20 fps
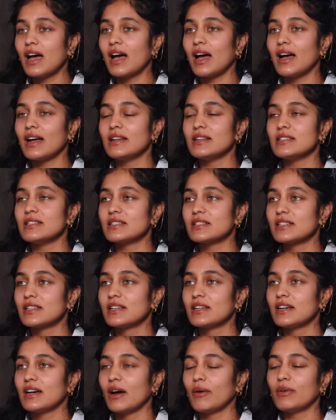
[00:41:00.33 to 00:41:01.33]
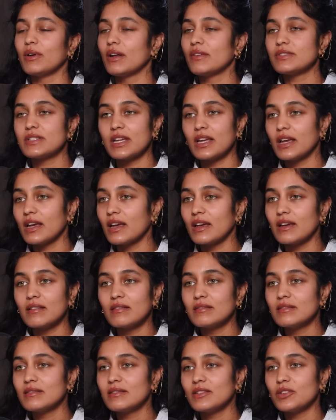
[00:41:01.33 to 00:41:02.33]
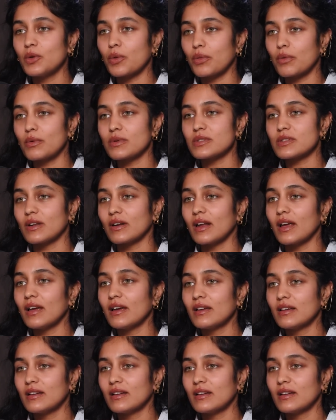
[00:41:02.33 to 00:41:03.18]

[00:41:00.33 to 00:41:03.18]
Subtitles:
And I would love to hear your thoughts on it.